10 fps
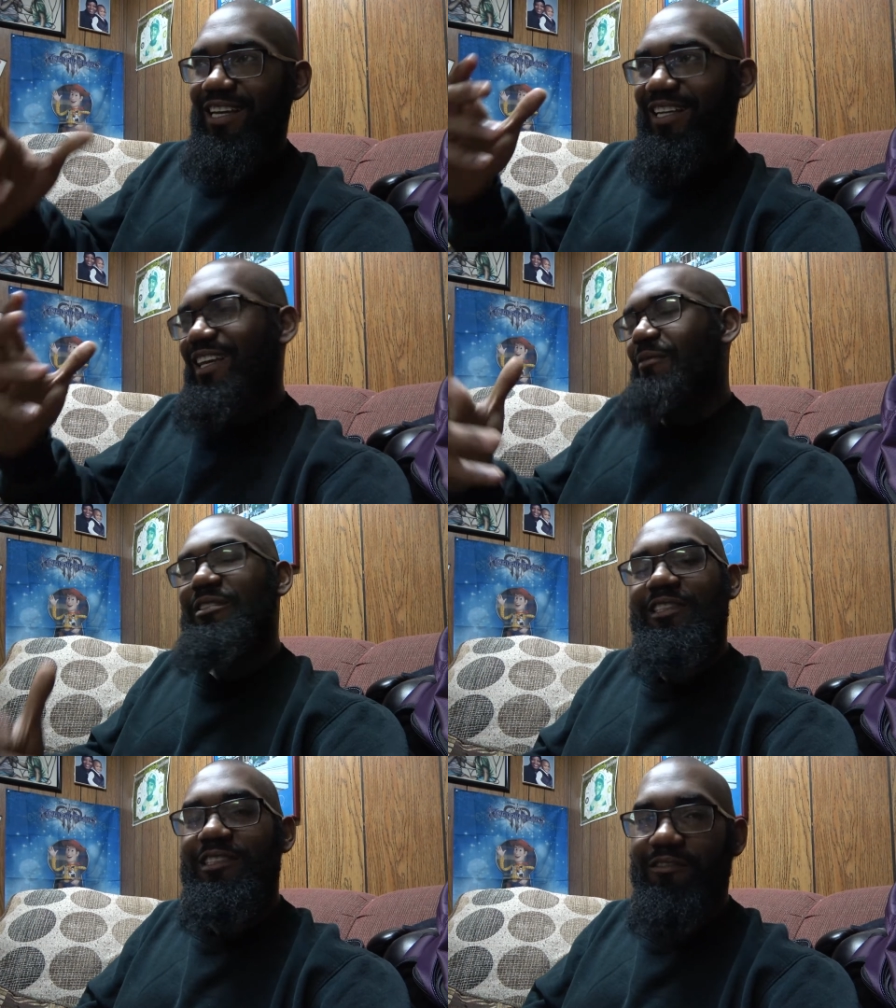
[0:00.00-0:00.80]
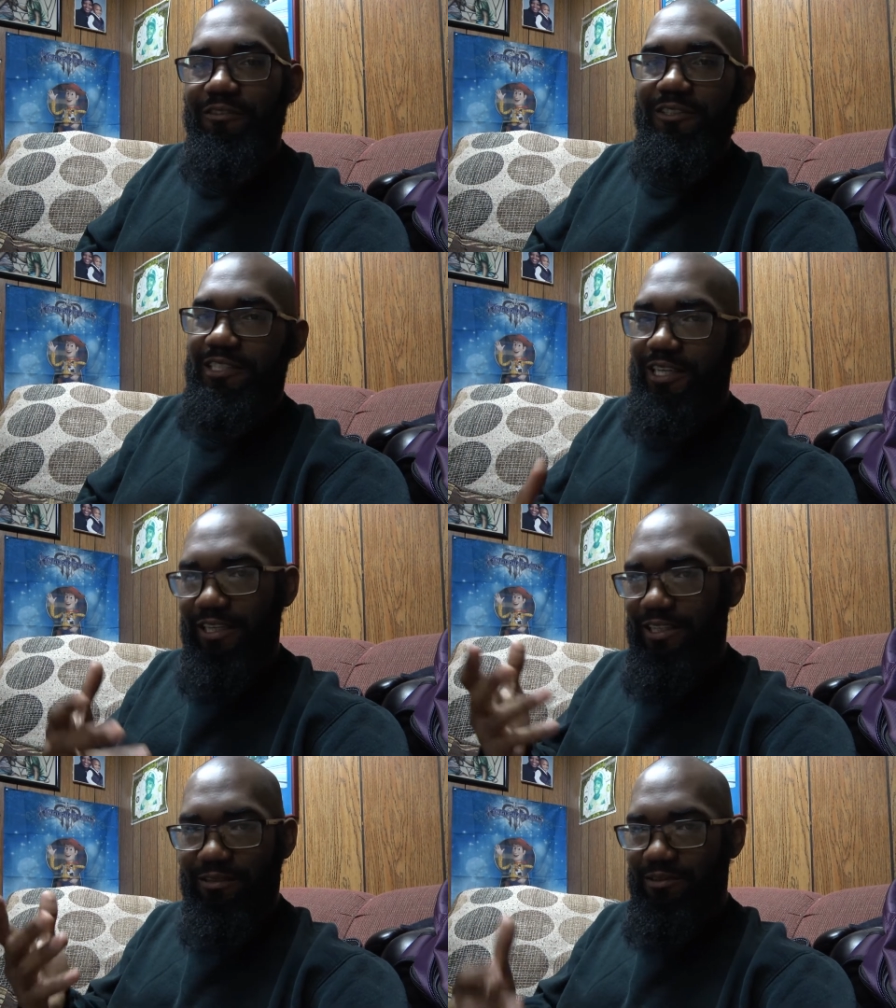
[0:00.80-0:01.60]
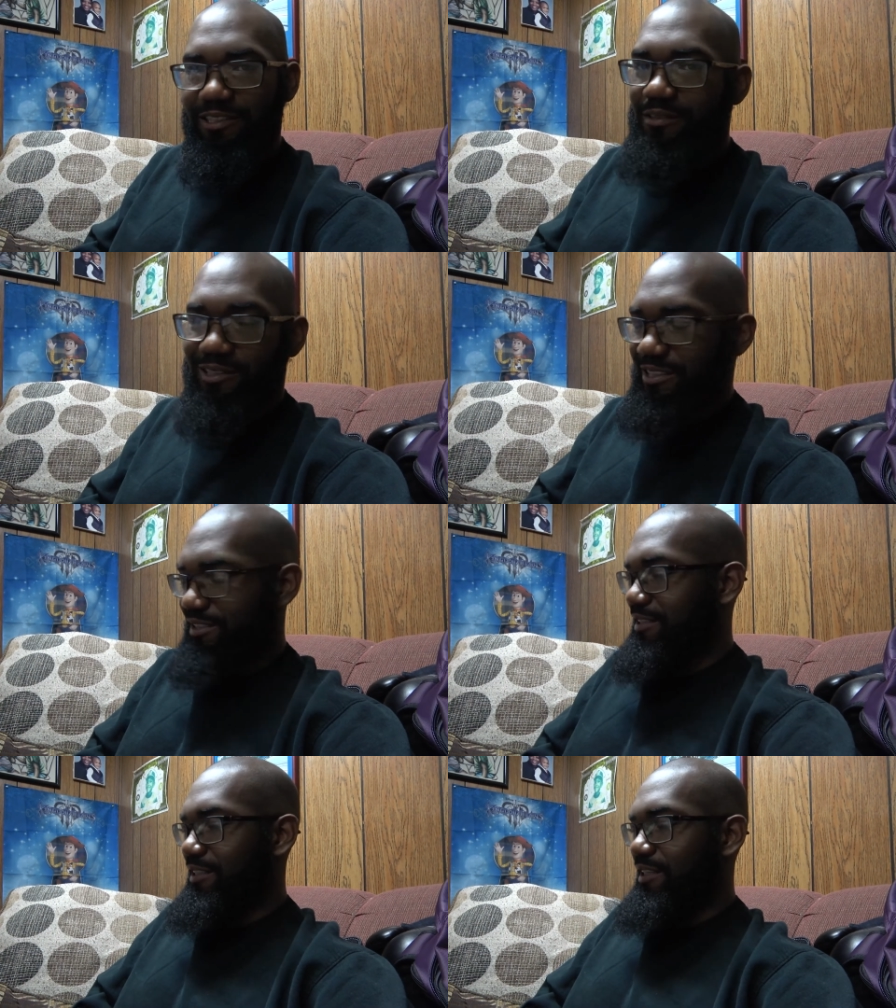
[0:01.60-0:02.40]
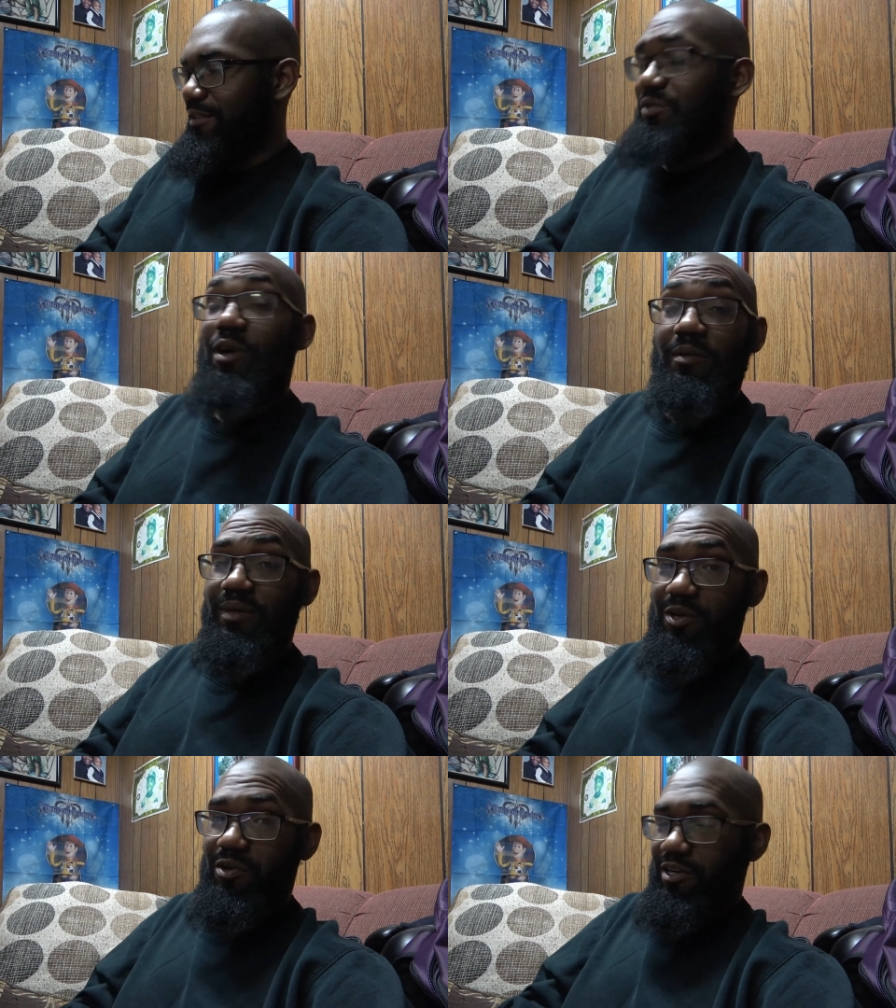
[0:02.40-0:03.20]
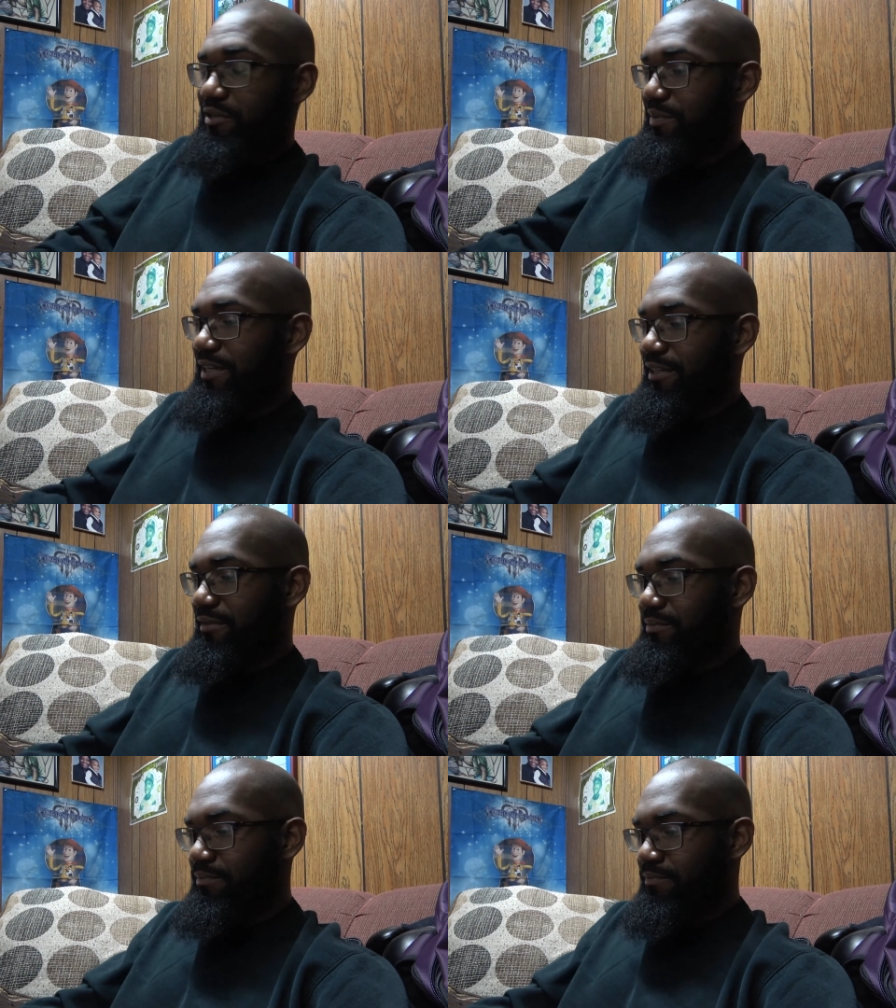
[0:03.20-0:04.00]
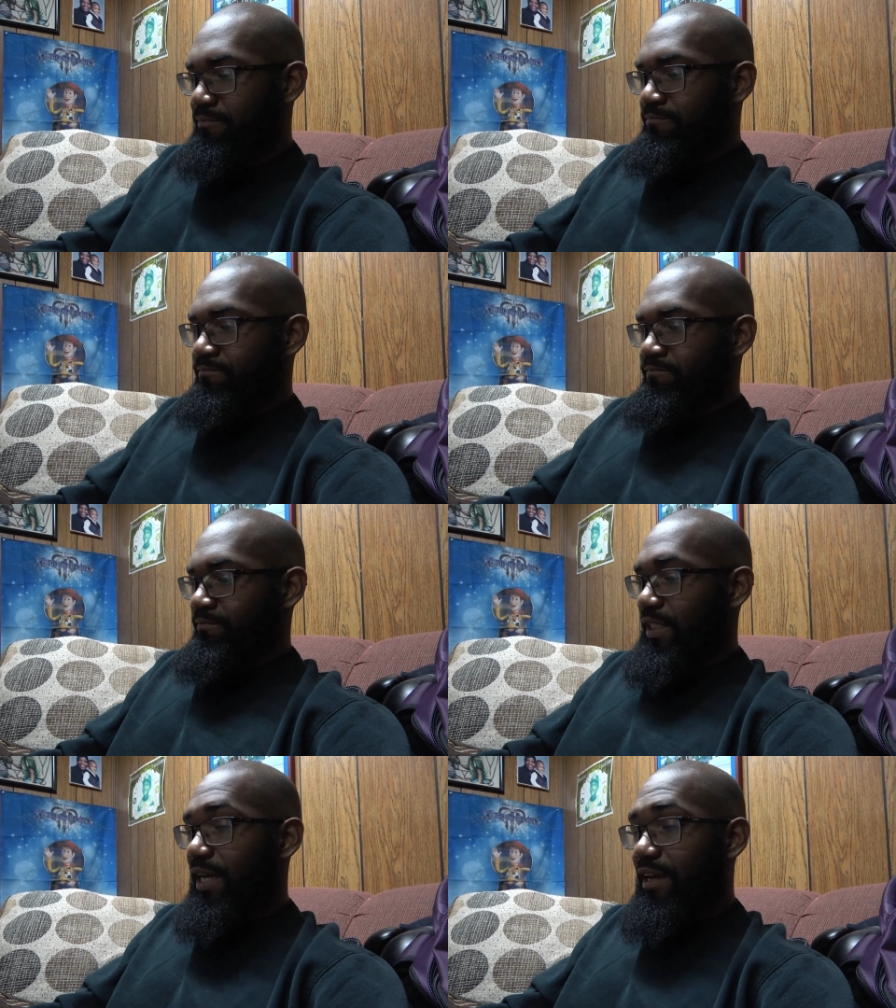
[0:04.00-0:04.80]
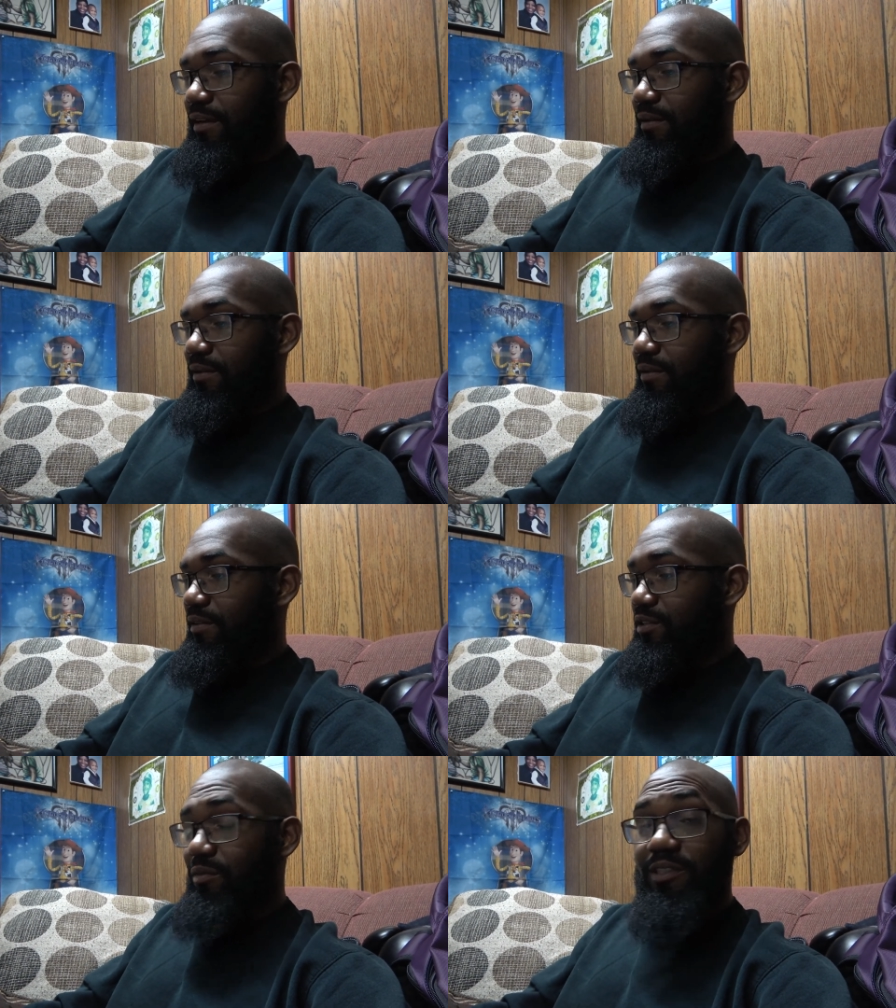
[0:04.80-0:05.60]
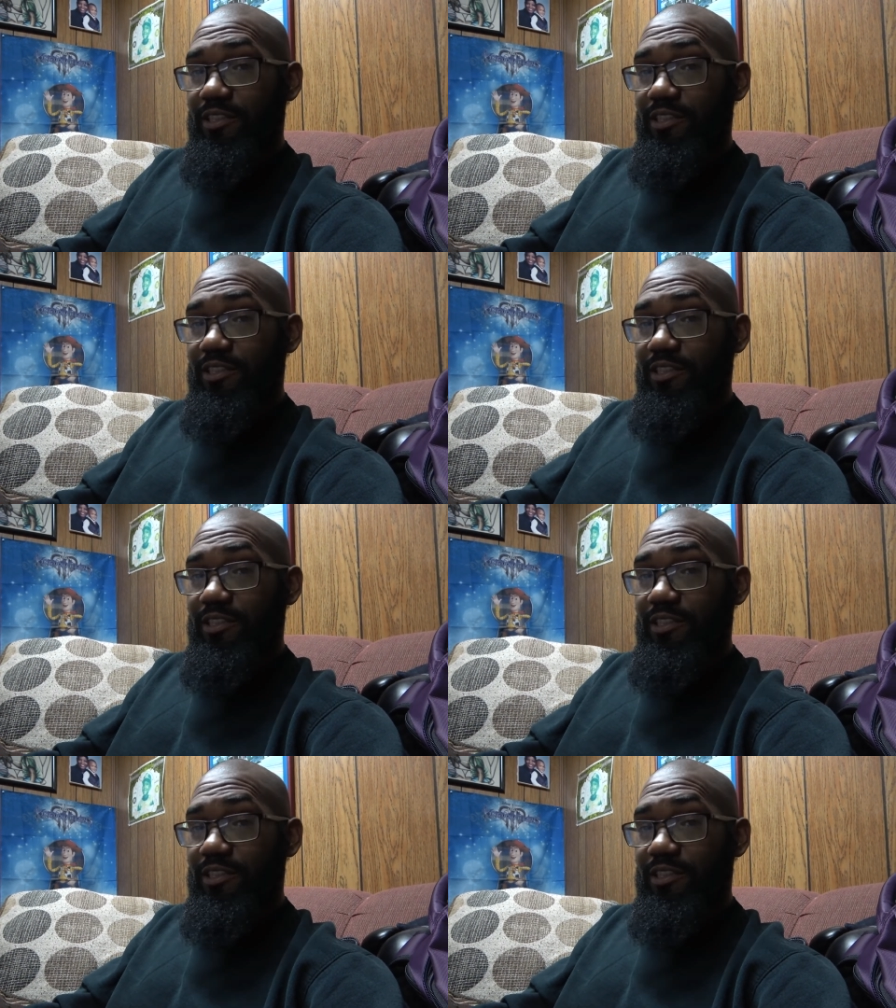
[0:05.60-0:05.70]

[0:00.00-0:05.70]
That was just the first day, and there was there was just it was quite a bit going on. But um, yeah. So we went